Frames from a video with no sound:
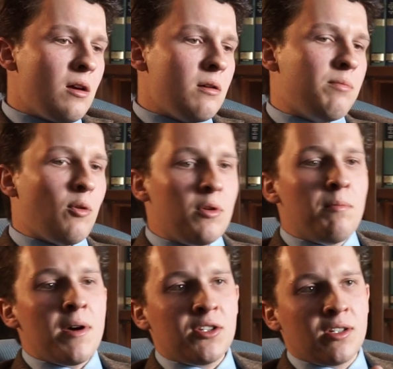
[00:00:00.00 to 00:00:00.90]
But we
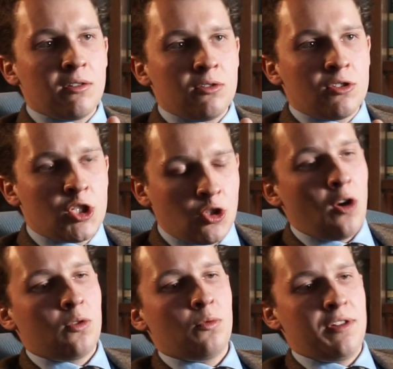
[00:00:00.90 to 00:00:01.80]
must
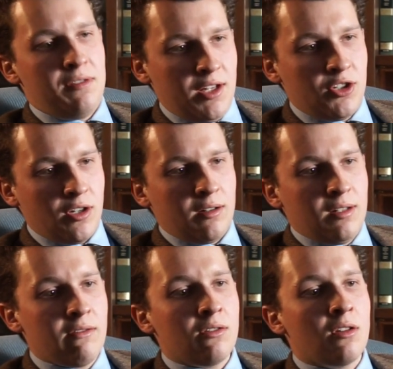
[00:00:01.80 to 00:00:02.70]
start with Nietzsche, even